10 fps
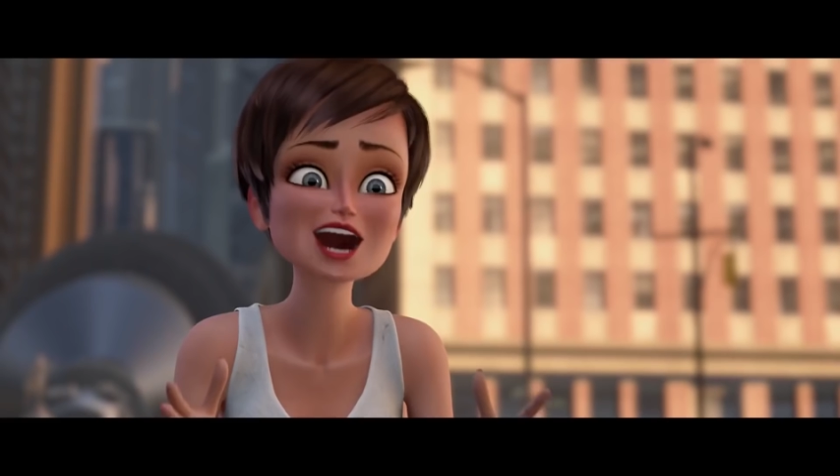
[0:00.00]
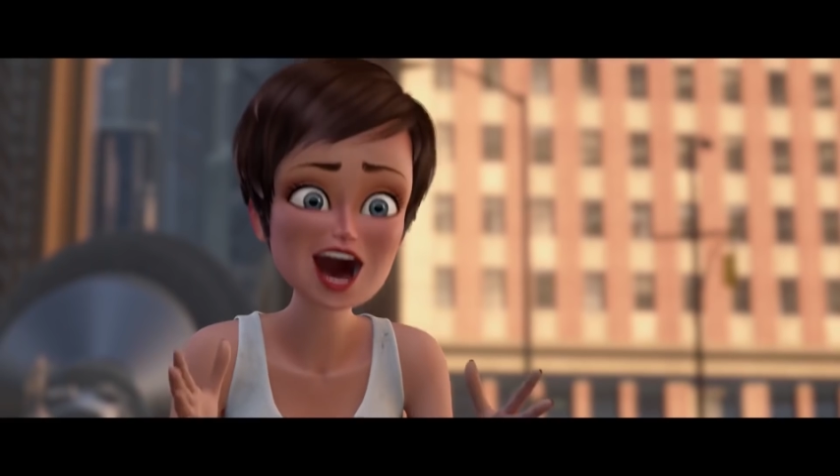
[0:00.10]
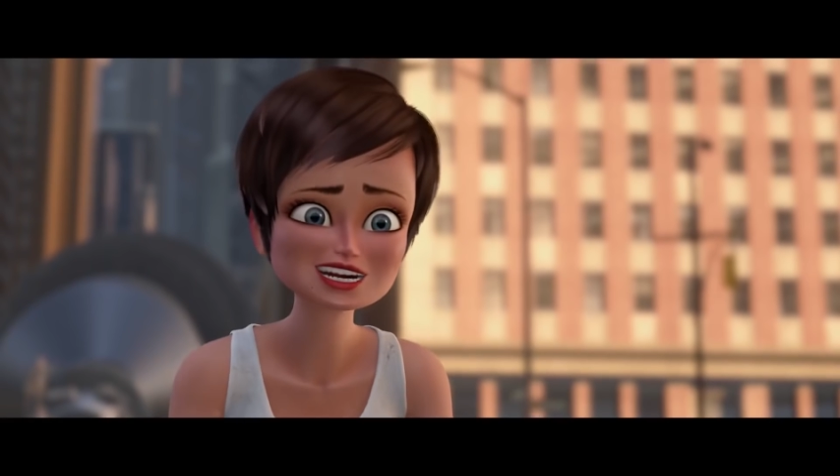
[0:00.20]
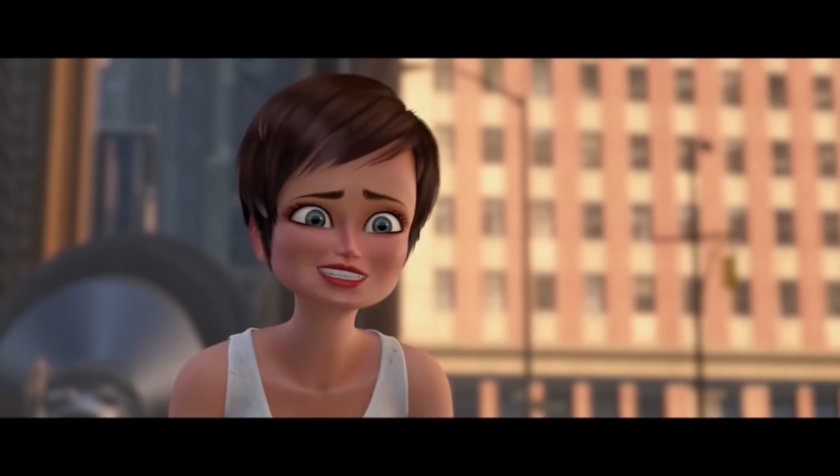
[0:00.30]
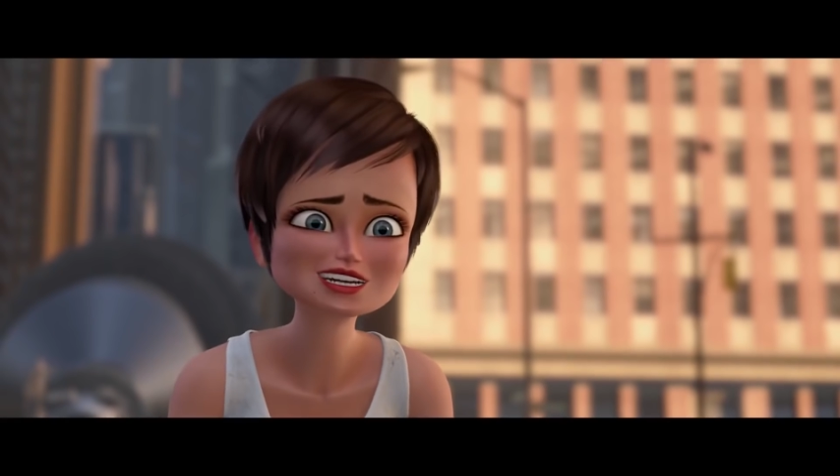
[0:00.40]

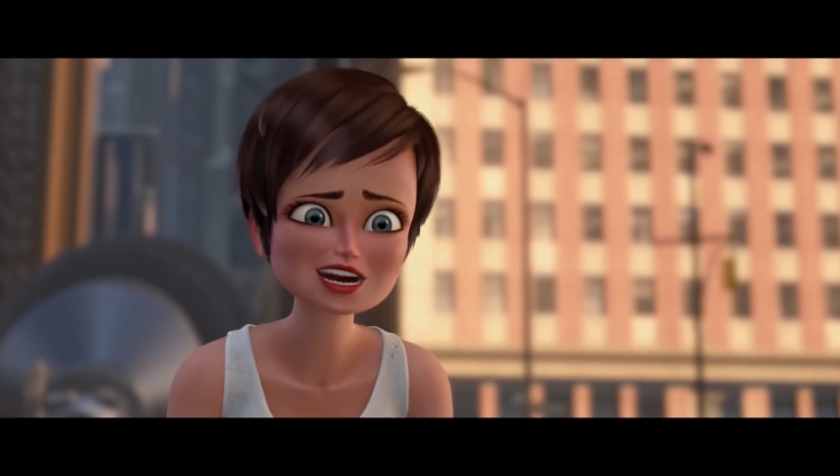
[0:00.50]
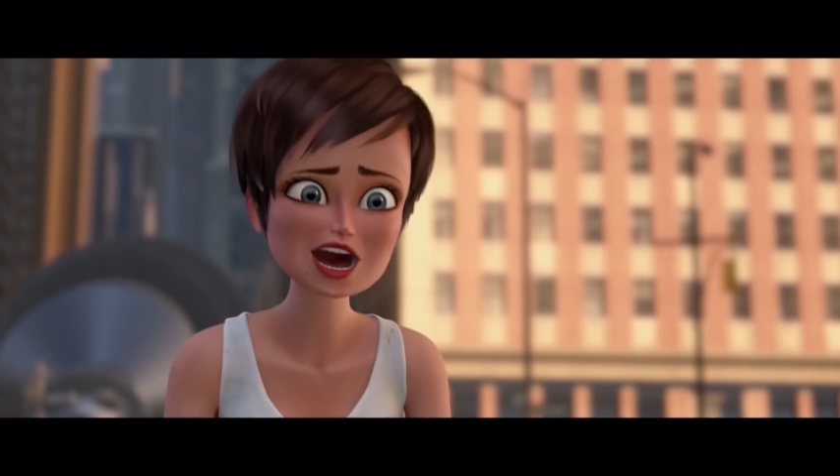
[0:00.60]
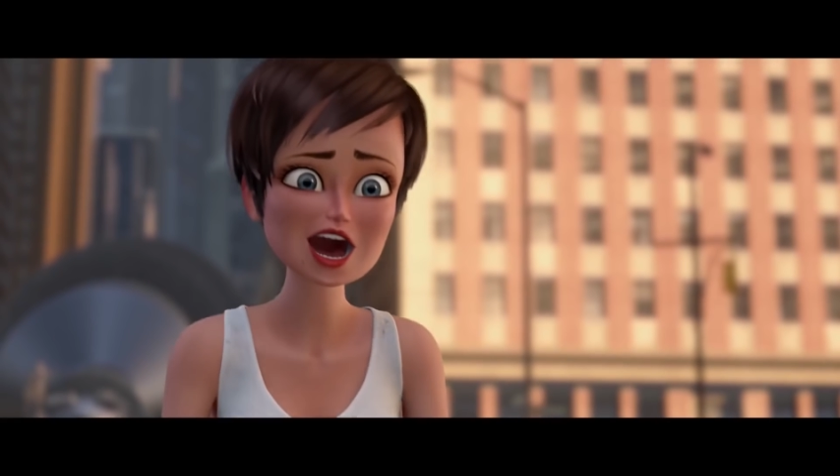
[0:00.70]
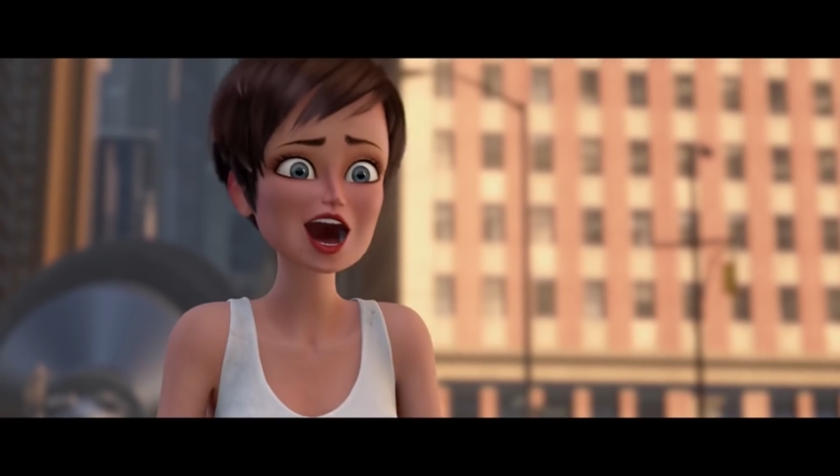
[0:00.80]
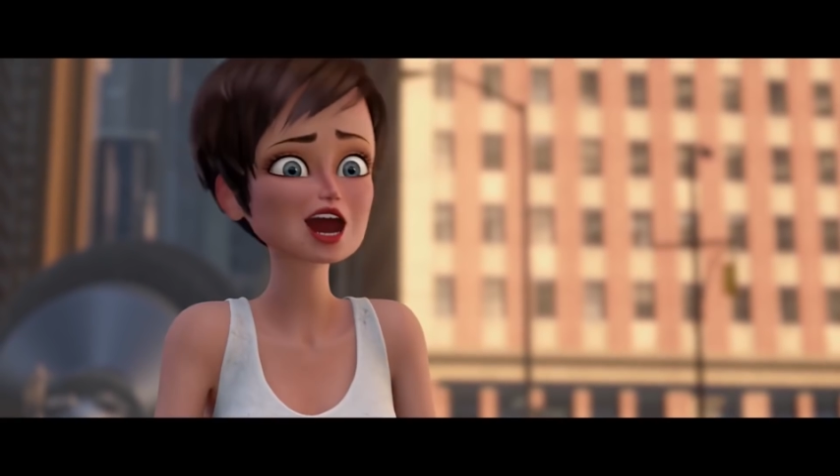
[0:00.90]
Yes,
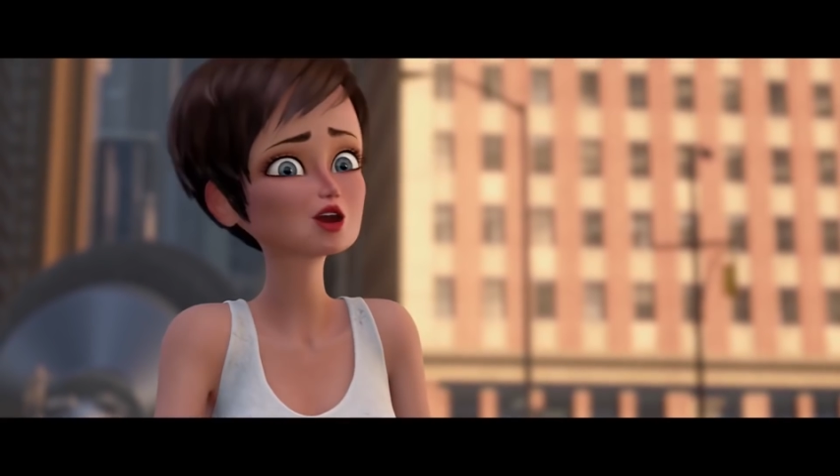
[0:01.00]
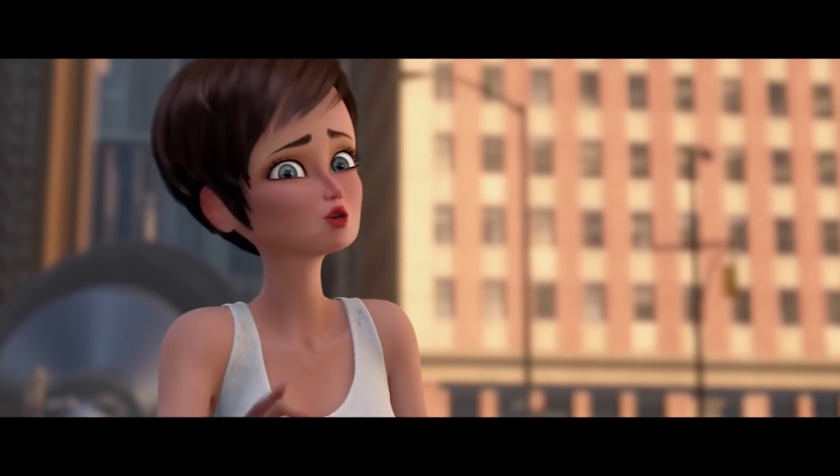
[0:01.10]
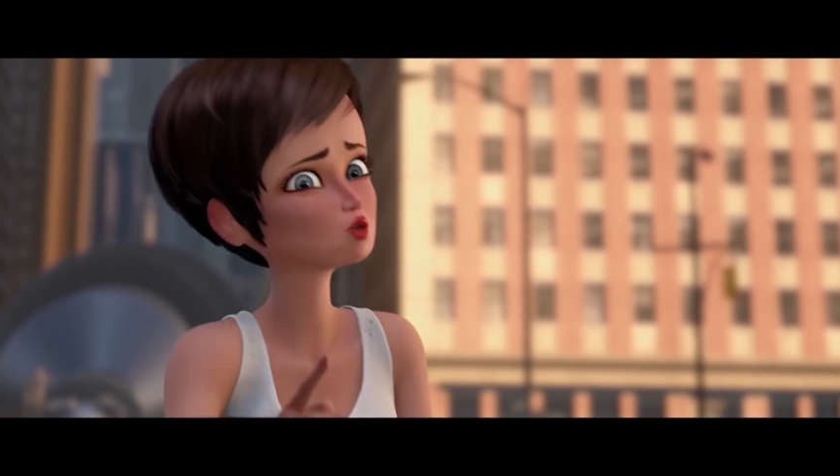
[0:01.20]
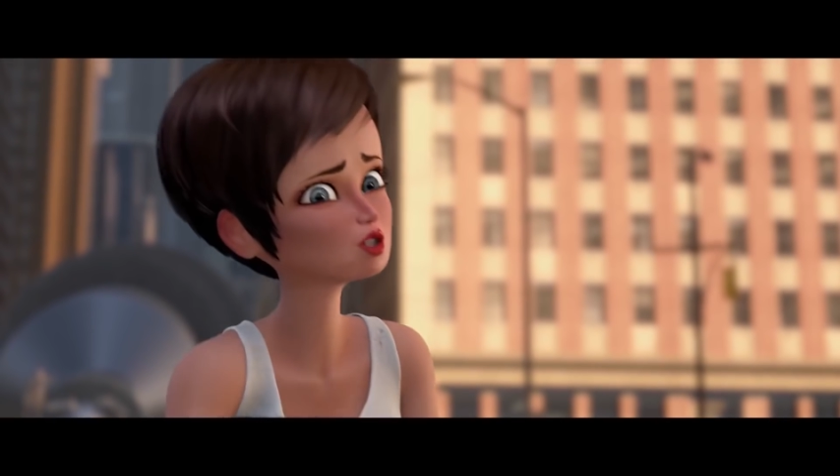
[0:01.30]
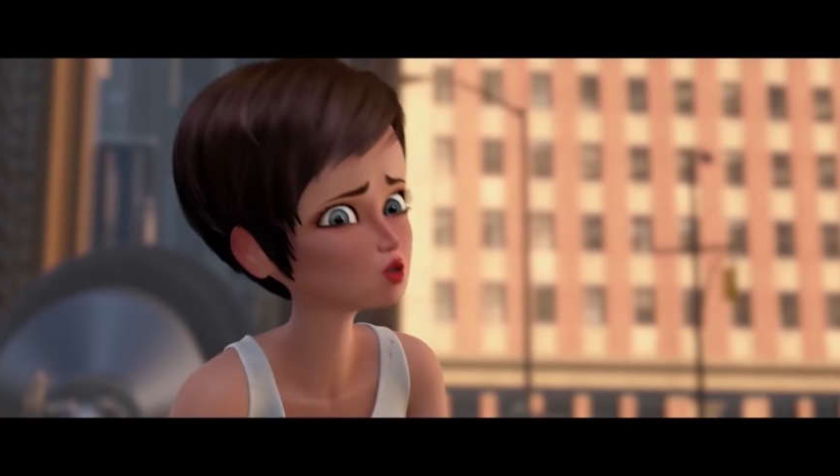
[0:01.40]
and
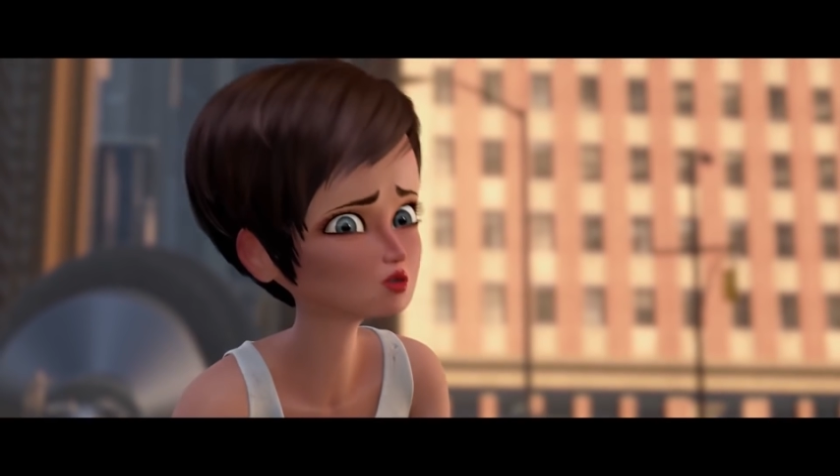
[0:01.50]
you